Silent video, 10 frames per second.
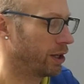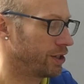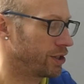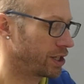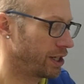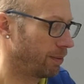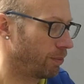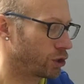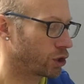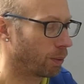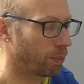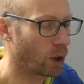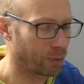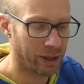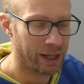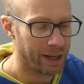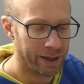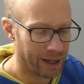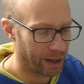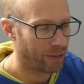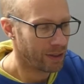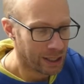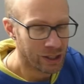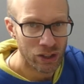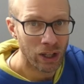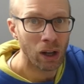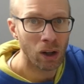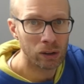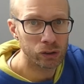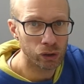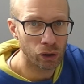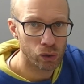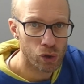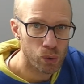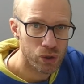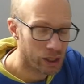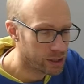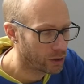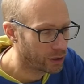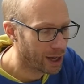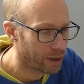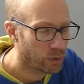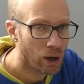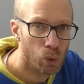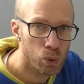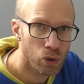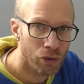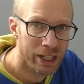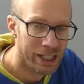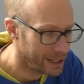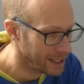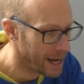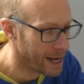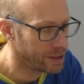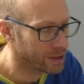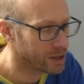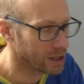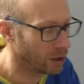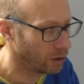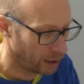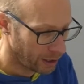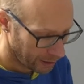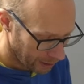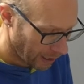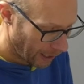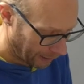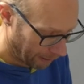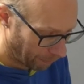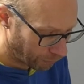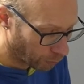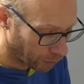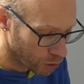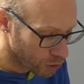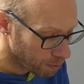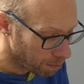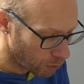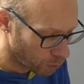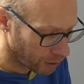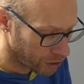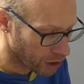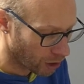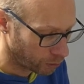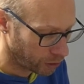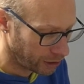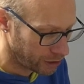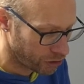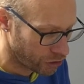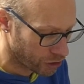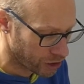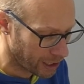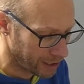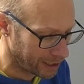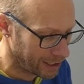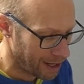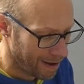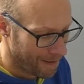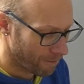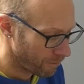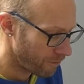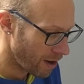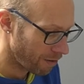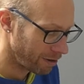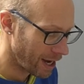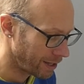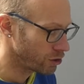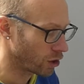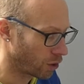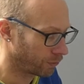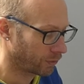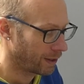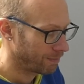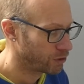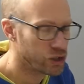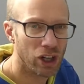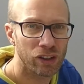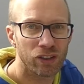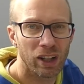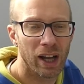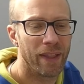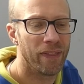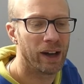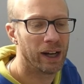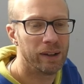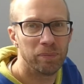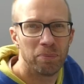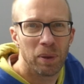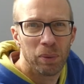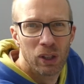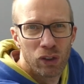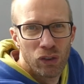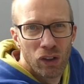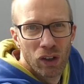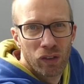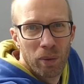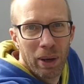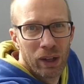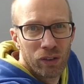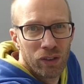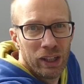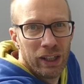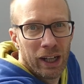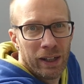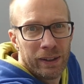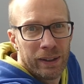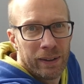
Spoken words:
snip the top off. Now, these larger nozzles, they don't have holes already in the end, so if you want the smallest hole, you need to just take the very end off, just like that. Maybe you can just about see that.